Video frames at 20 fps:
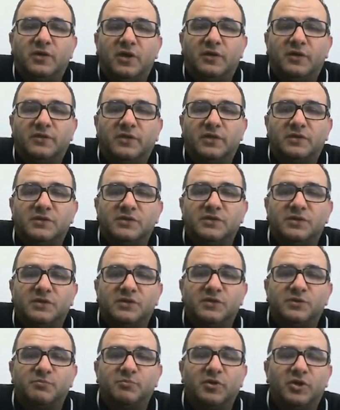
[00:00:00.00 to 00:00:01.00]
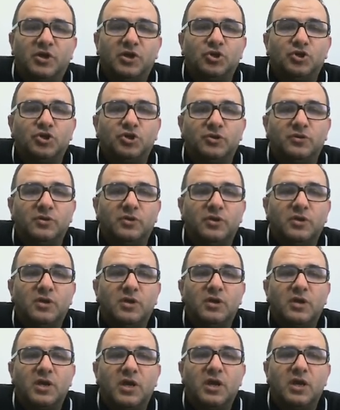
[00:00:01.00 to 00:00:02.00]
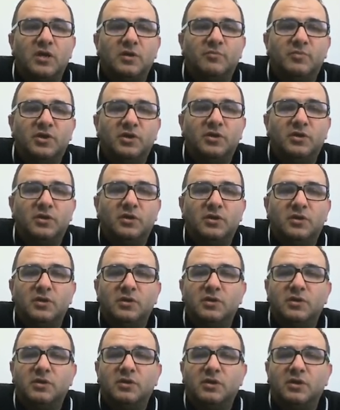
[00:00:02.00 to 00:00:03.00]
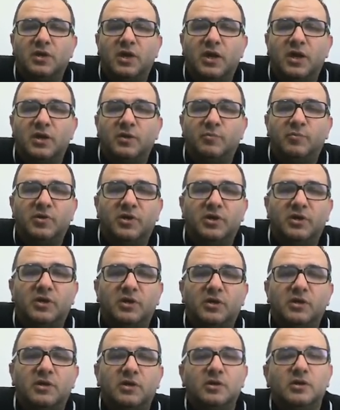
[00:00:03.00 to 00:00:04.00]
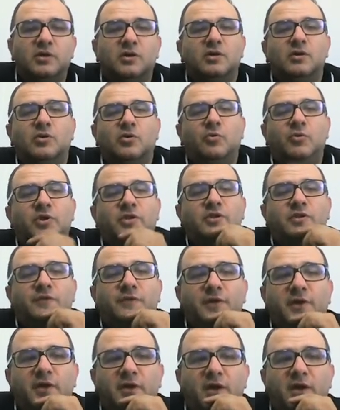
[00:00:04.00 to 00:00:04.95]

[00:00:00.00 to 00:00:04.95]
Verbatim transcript: and that is the desperation. AB, AB, queen d3